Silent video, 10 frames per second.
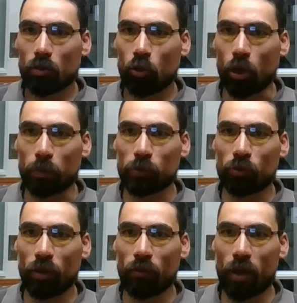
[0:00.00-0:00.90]
Top
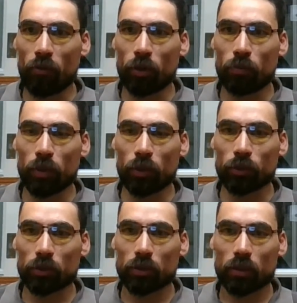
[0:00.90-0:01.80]
3 favorite
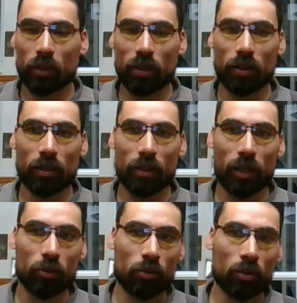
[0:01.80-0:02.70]
beers. I
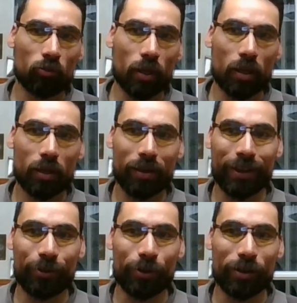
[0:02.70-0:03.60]
don't drink
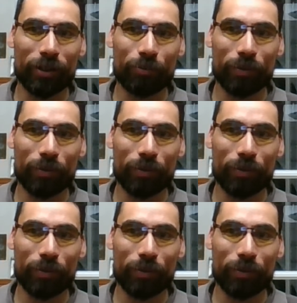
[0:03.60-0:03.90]
alcoholic